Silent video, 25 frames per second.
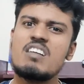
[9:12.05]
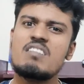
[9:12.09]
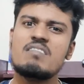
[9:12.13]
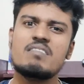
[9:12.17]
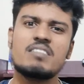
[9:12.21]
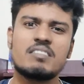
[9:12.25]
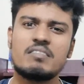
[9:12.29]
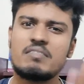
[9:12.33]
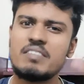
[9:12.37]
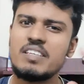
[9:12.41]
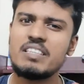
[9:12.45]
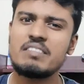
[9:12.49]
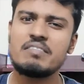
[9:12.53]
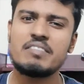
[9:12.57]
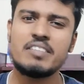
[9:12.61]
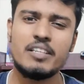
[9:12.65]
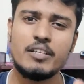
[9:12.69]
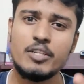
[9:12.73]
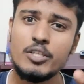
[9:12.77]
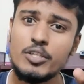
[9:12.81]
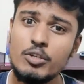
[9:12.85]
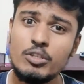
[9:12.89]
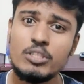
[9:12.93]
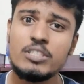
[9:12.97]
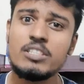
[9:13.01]
with a
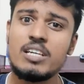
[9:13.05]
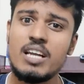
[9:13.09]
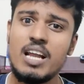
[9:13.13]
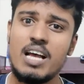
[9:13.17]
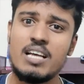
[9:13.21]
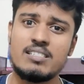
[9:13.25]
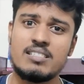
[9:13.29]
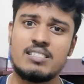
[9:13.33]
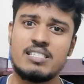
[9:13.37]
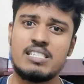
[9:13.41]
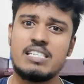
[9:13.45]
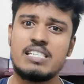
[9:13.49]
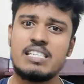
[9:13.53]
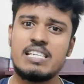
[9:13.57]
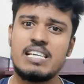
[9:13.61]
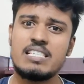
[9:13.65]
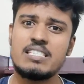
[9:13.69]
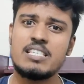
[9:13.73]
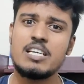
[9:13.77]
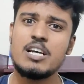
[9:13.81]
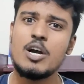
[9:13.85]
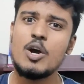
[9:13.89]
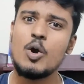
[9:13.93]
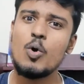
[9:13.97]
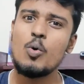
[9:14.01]
good class
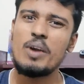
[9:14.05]
series